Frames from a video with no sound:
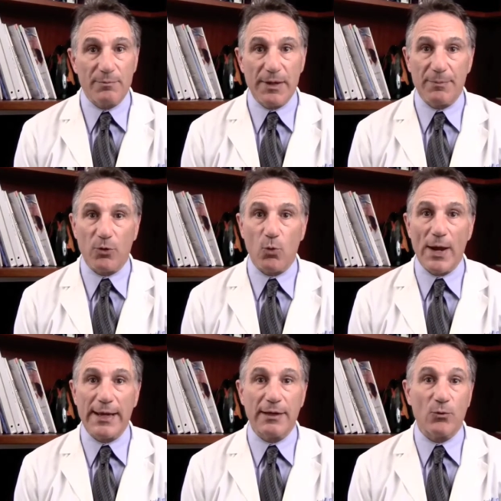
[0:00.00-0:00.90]
People are
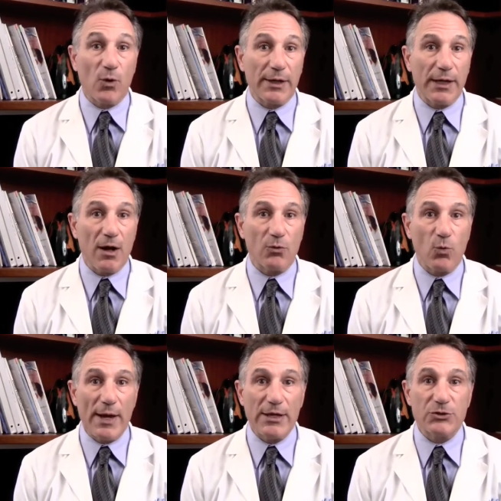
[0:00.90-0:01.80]
wait, working
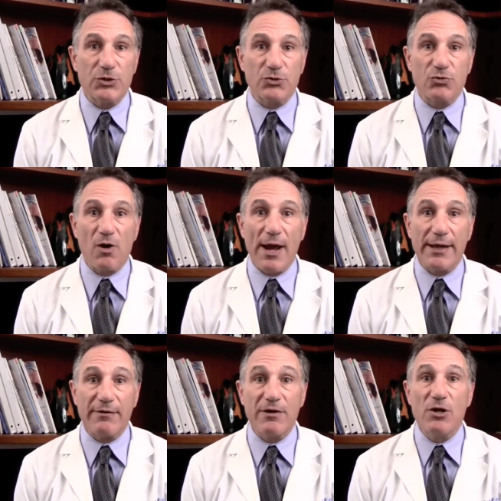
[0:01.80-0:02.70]
on ways to try
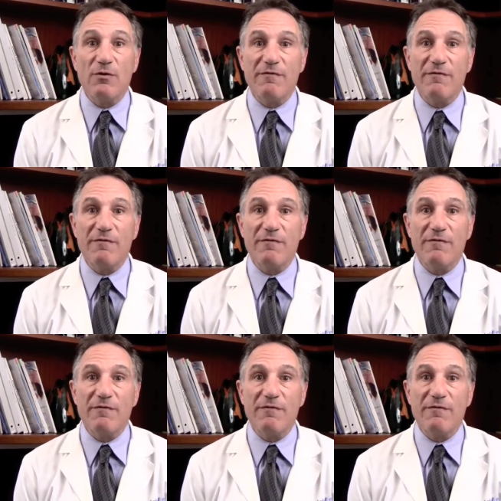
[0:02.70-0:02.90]
and